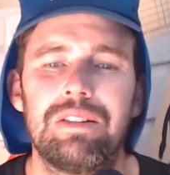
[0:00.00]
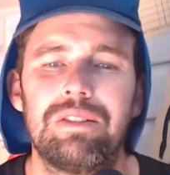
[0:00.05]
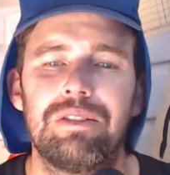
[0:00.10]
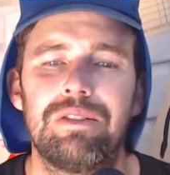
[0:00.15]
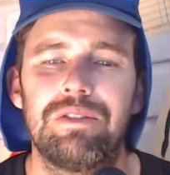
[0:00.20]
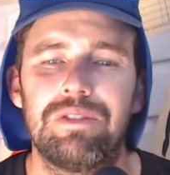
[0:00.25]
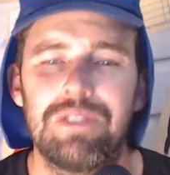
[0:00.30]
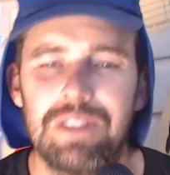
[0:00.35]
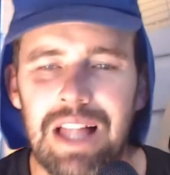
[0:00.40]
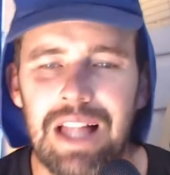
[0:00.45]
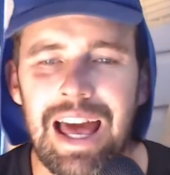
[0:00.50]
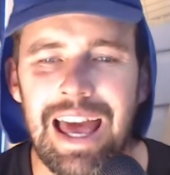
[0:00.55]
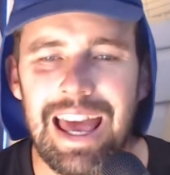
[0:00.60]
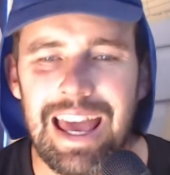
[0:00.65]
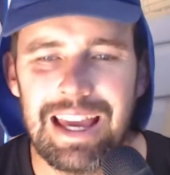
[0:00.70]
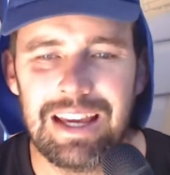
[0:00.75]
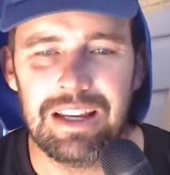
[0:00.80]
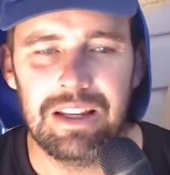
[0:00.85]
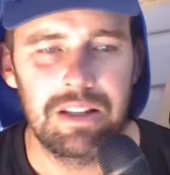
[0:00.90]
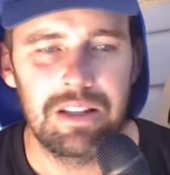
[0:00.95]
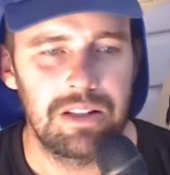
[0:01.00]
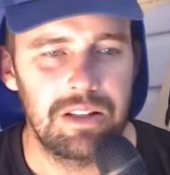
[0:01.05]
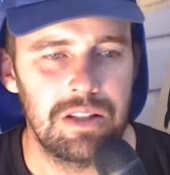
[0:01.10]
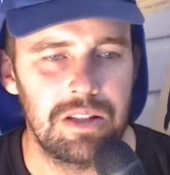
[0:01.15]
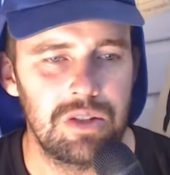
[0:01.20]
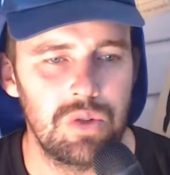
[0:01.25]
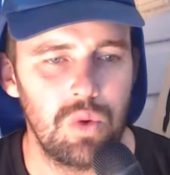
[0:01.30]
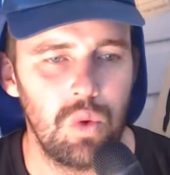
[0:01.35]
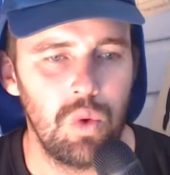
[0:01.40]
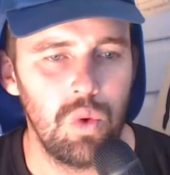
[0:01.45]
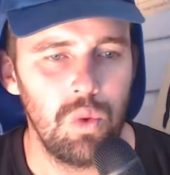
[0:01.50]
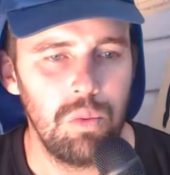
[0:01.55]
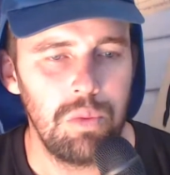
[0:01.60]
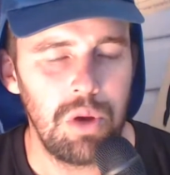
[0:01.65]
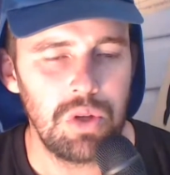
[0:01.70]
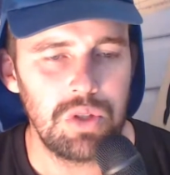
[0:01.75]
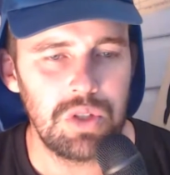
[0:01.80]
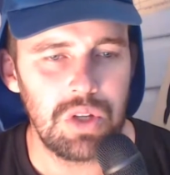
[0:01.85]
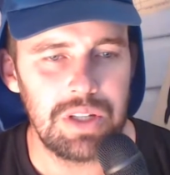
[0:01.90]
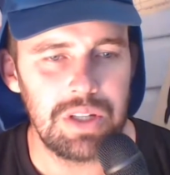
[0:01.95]
flag is
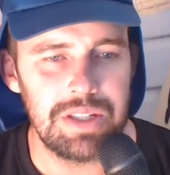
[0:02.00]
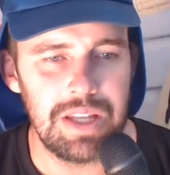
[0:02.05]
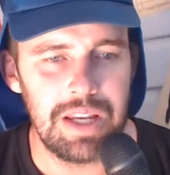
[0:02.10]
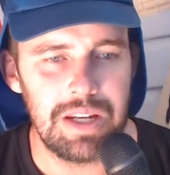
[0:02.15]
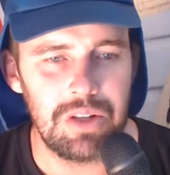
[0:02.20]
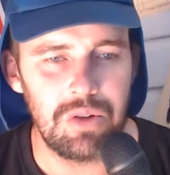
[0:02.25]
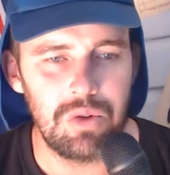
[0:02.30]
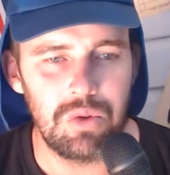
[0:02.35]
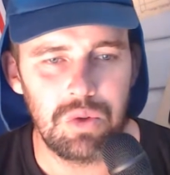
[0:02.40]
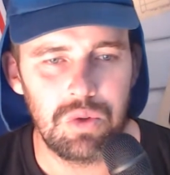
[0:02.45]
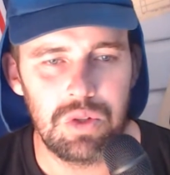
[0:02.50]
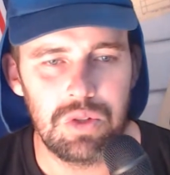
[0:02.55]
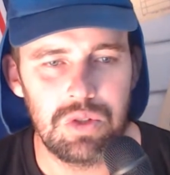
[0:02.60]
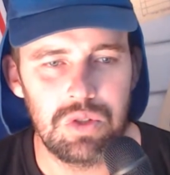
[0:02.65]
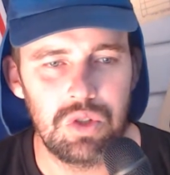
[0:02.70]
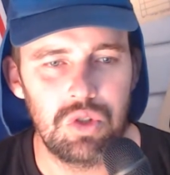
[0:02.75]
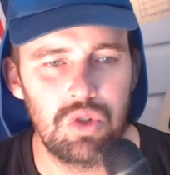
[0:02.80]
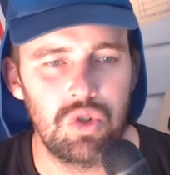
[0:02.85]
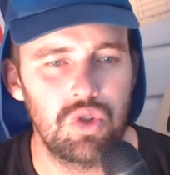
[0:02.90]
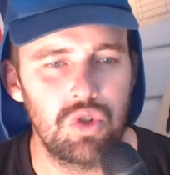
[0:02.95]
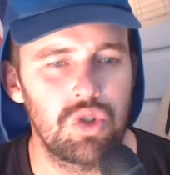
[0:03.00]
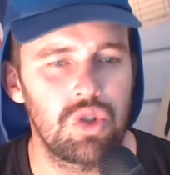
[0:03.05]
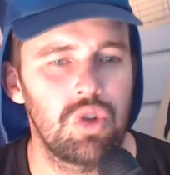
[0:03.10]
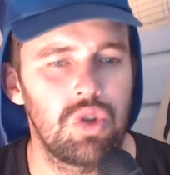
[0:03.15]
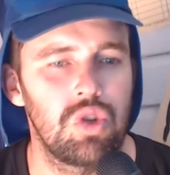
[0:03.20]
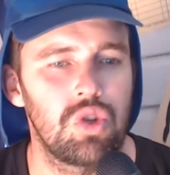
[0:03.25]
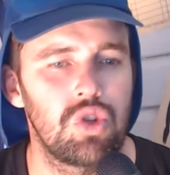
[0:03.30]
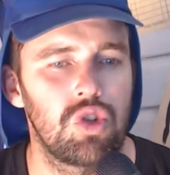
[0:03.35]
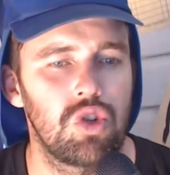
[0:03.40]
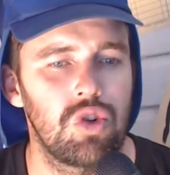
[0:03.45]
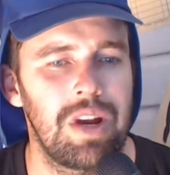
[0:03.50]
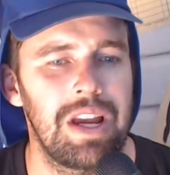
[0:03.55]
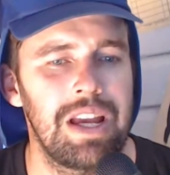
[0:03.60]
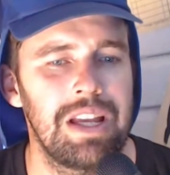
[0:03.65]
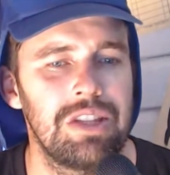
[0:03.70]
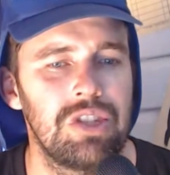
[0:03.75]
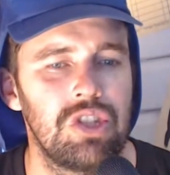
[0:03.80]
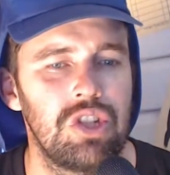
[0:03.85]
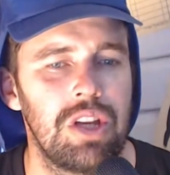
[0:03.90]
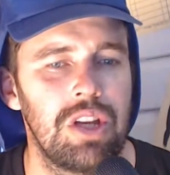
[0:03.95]
almost identical to the
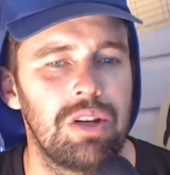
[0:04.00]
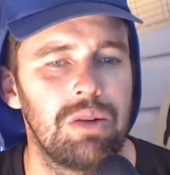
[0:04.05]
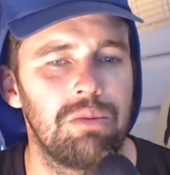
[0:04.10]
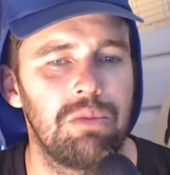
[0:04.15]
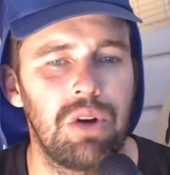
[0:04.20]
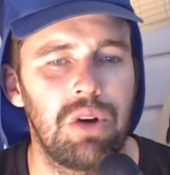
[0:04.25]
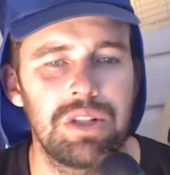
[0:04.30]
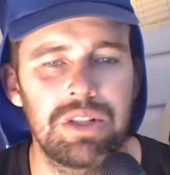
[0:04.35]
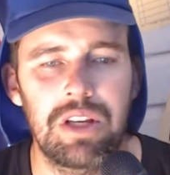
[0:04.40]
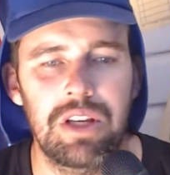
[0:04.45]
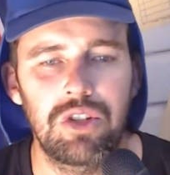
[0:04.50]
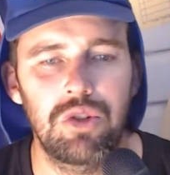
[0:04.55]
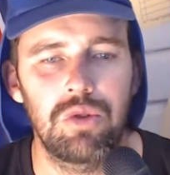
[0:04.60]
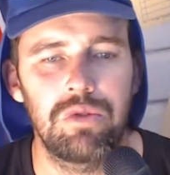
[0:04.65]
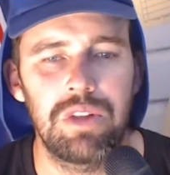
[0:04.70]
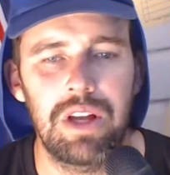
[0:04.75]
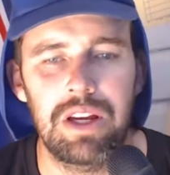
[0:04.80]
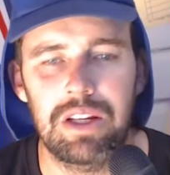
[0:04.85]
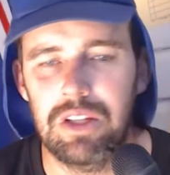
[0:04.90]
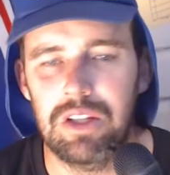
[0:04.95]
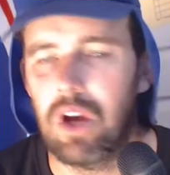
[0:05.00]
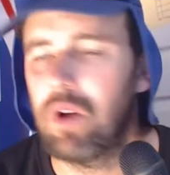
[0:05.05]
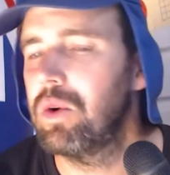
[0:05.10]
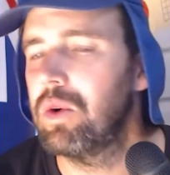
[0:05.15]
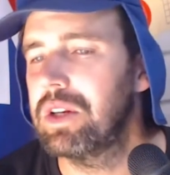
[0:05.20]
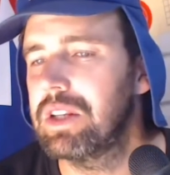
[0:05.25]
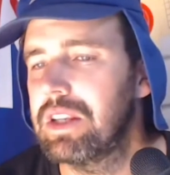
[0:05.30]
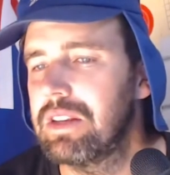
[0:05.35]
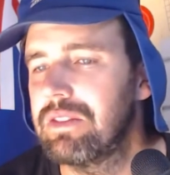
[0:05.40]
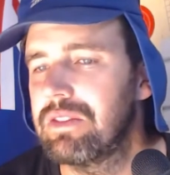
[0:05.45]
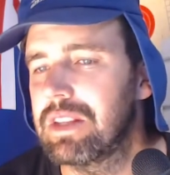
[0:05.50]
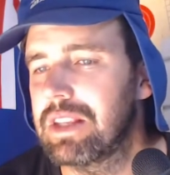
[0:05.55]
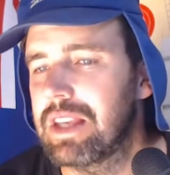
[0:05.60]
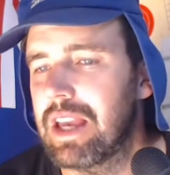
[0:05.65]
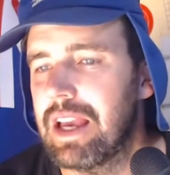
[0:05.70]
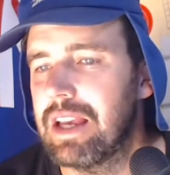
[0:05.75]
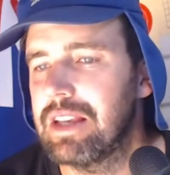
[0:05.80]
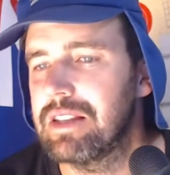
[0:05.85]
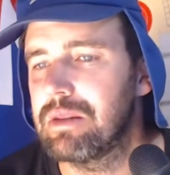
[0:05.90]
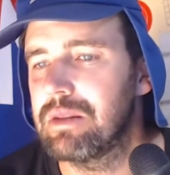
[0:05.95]
transgender bisexual flag. No one even
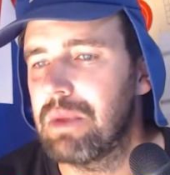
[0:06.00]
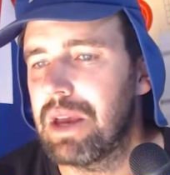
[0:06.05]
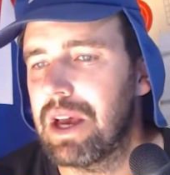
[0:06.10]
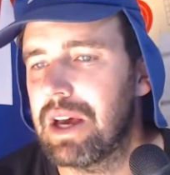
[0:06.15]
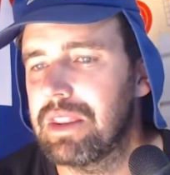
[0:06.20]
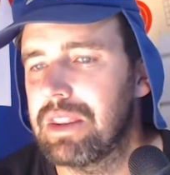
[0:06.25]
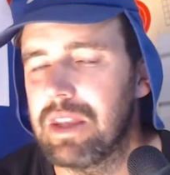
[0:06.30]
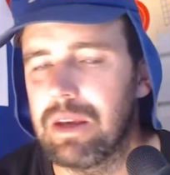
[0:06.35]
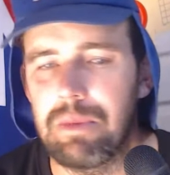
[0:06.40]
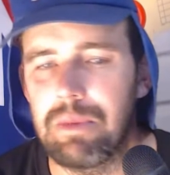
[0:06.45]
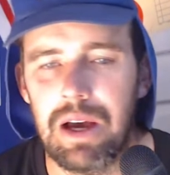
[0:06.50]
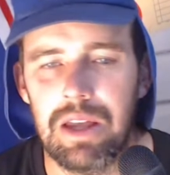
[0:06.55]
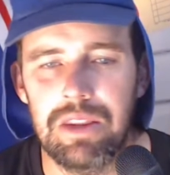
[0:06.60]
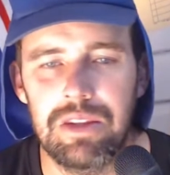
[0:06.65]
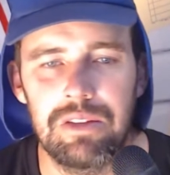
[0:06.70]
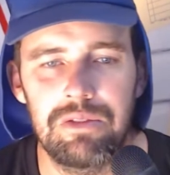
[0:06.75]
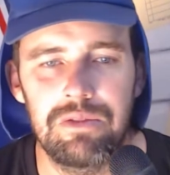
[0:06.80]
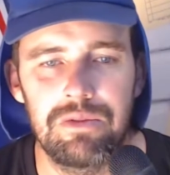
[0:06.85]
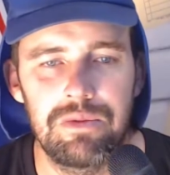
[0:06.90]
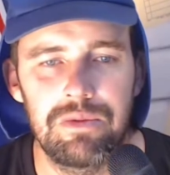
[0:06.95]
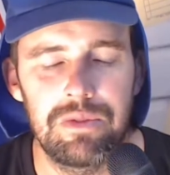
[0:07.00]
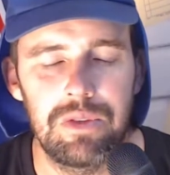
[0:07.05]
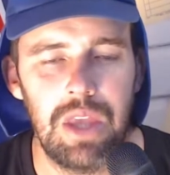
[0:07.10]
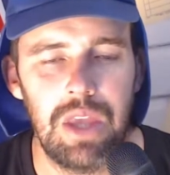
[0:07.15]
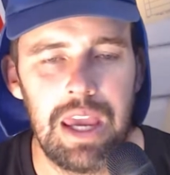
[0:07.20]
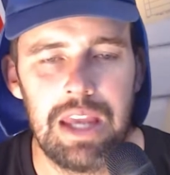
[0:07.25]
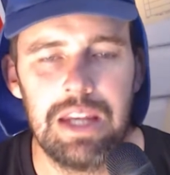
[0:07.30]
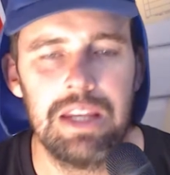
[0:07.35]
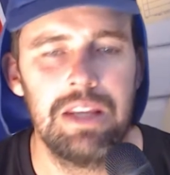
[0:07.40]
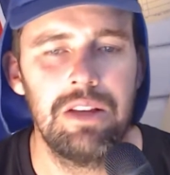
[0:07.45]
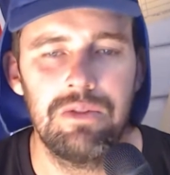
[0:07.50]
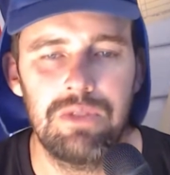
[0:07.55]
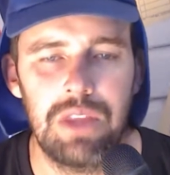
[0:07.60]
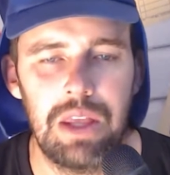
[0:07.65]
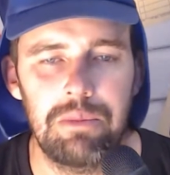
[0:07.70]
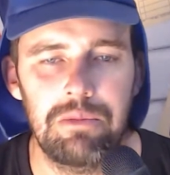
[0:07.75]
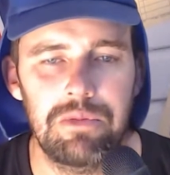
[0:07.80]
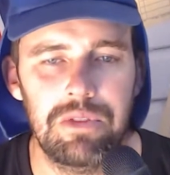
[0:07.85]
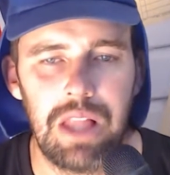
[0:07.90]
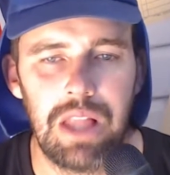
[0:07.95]
cares about any of
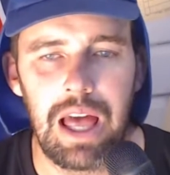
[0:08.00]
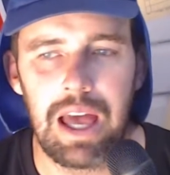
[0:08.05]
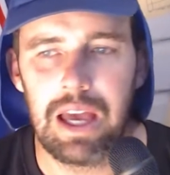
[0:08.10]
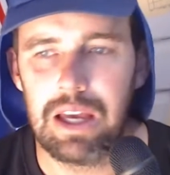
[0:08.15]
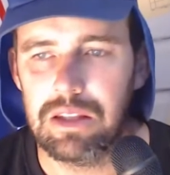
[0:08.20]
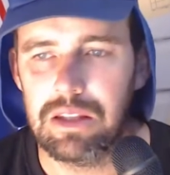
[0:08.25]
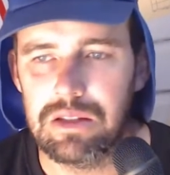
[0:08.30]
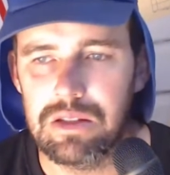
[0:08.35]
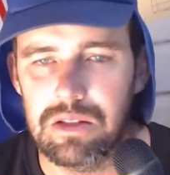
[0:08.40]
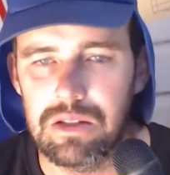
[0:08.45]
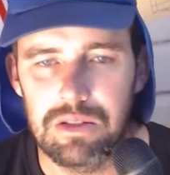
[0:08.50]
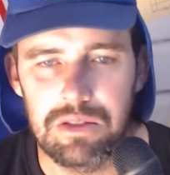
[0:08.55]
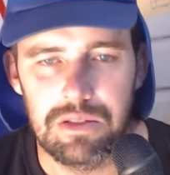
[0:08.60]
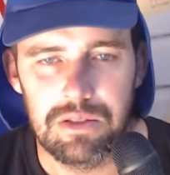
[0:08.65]
them flags.